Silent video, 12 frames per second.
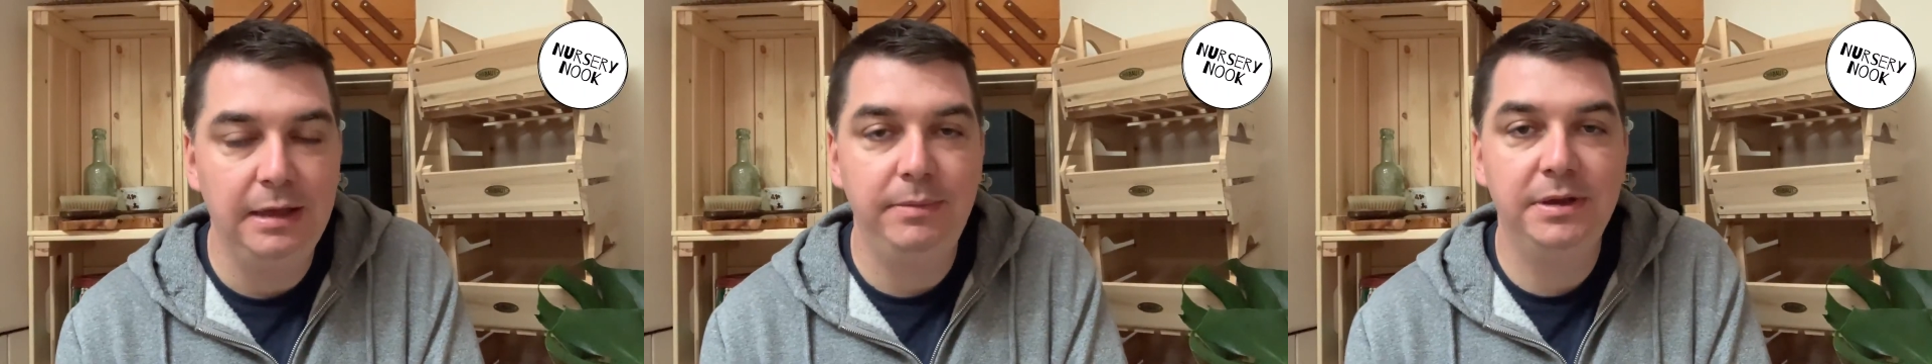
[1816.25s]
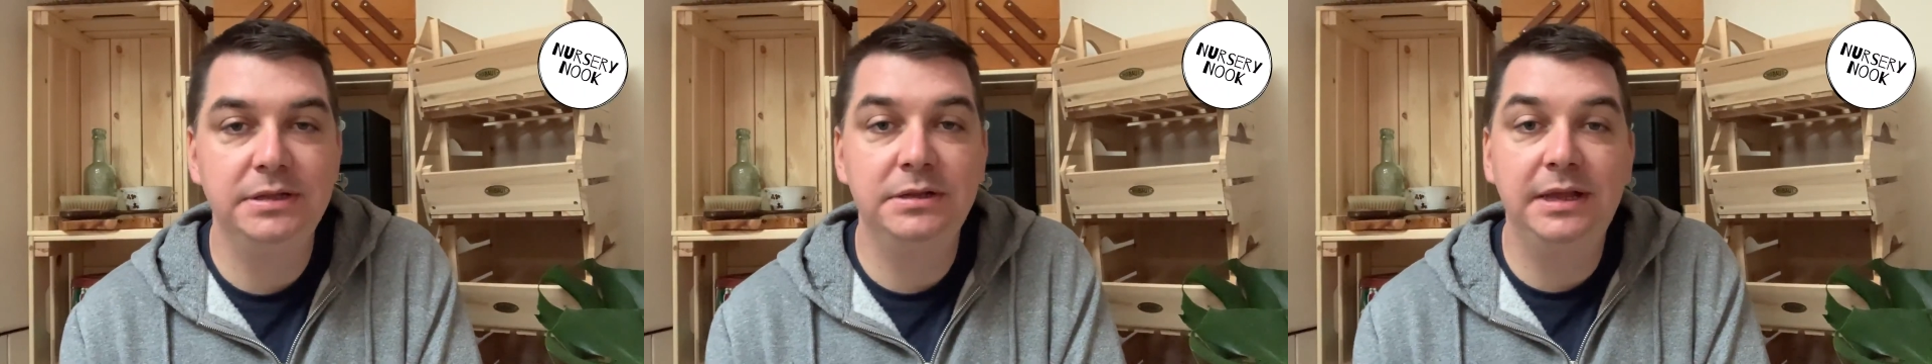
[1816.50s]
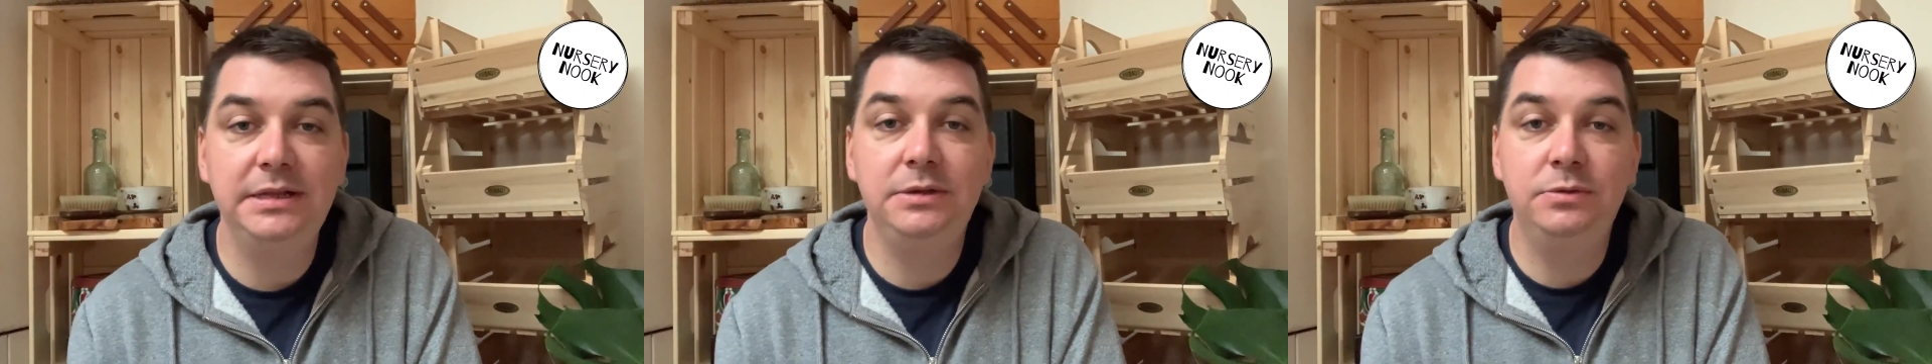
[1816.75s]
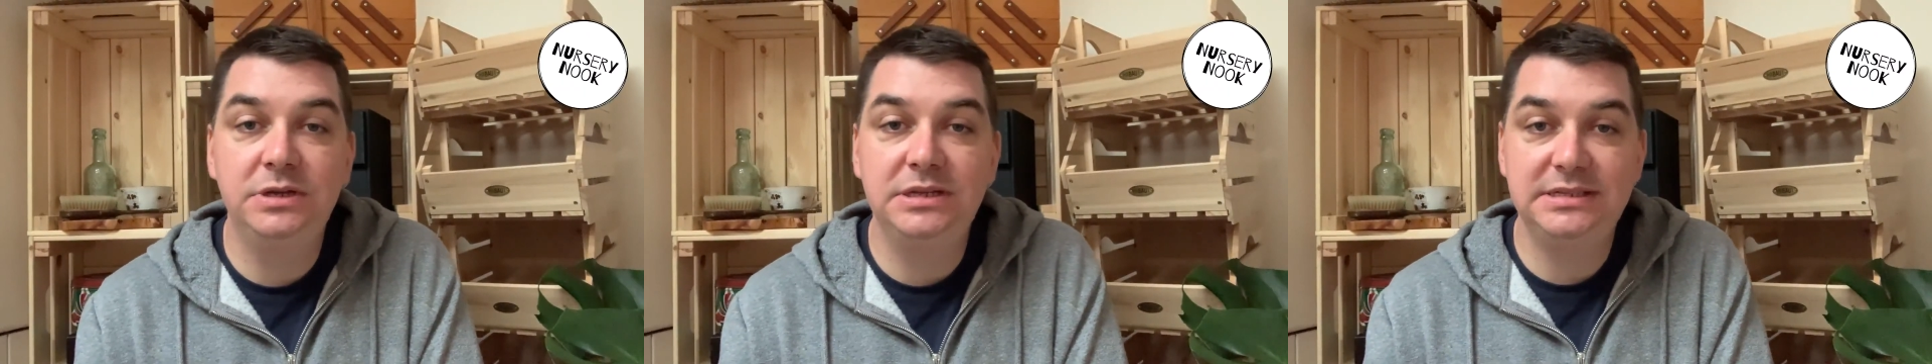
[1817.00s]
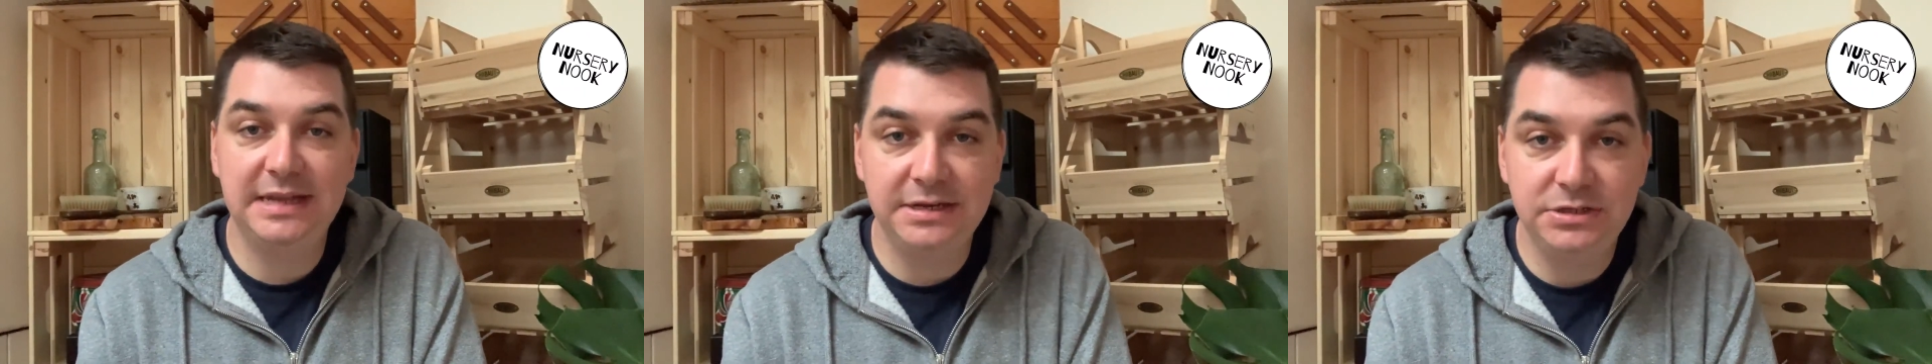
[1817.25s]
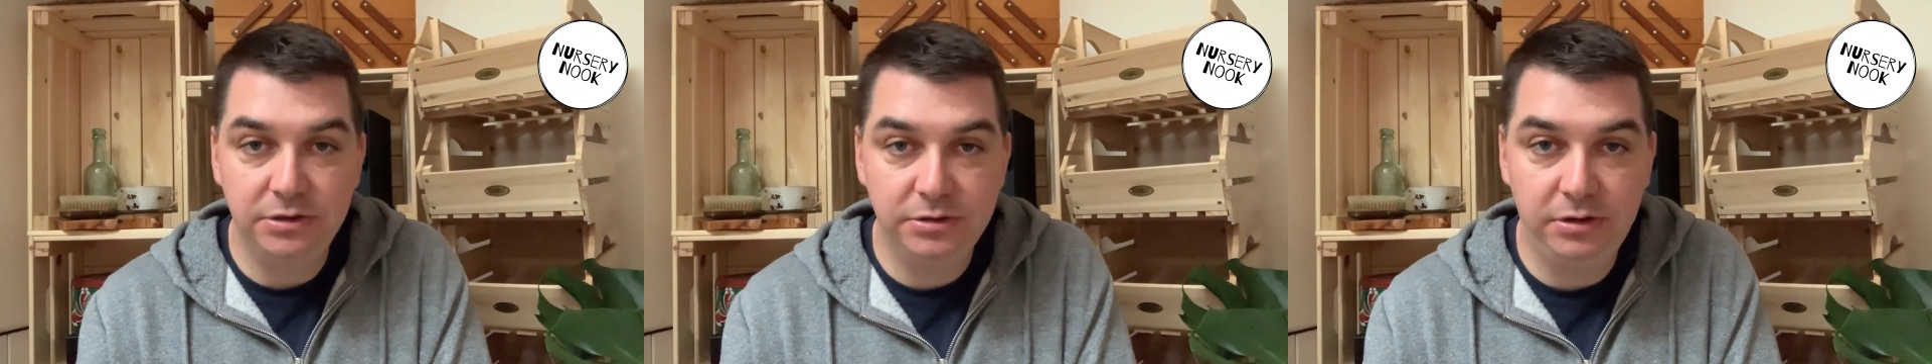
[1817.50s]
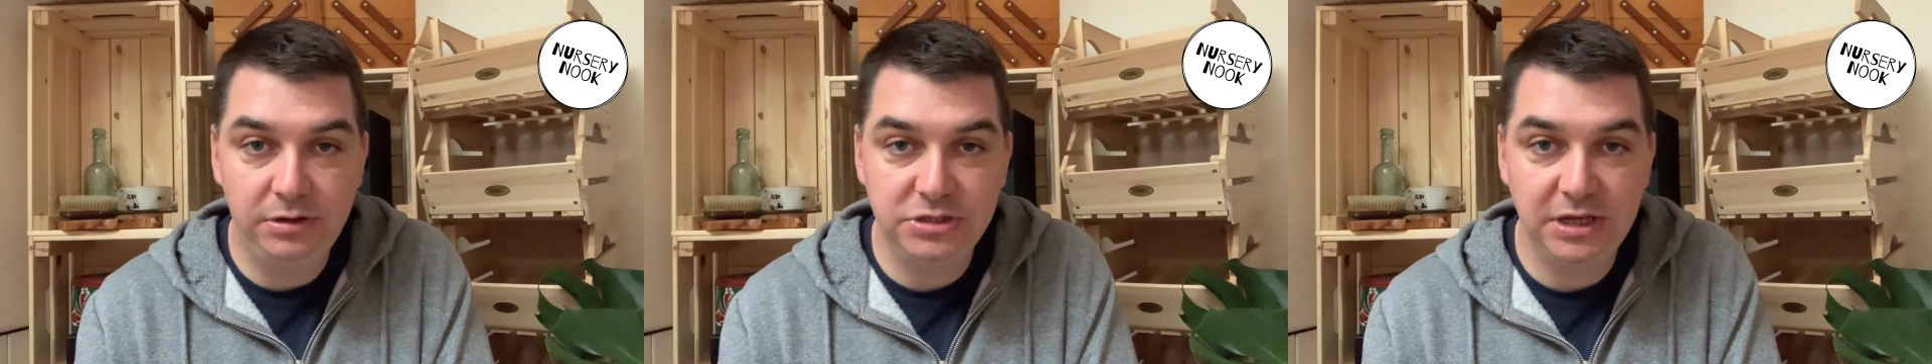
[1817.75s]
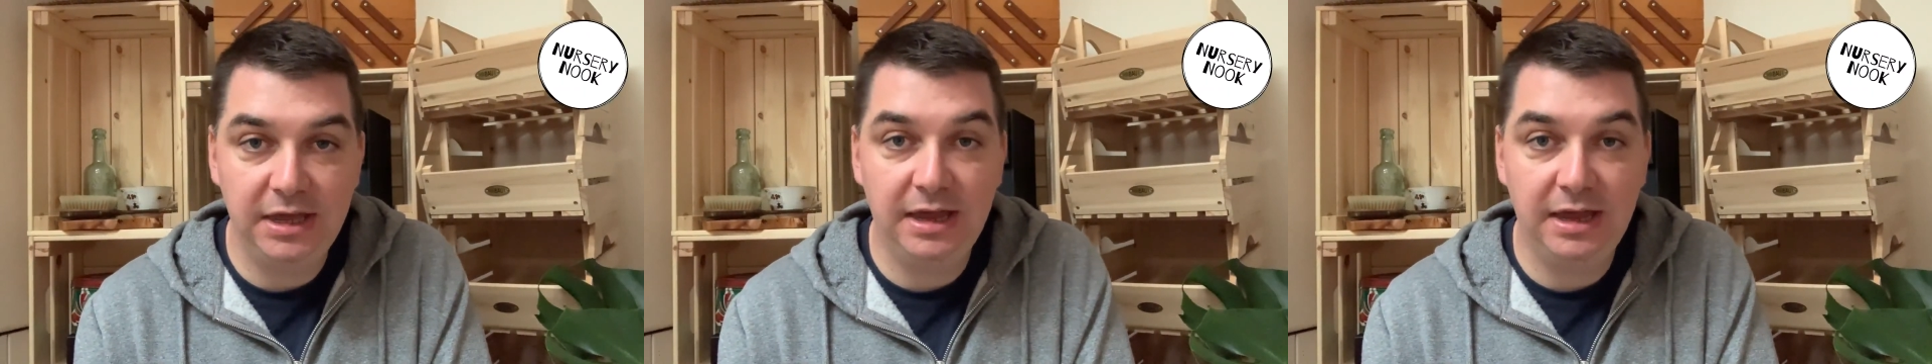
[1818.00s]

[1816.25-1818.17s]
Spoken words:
because unless you understand your culture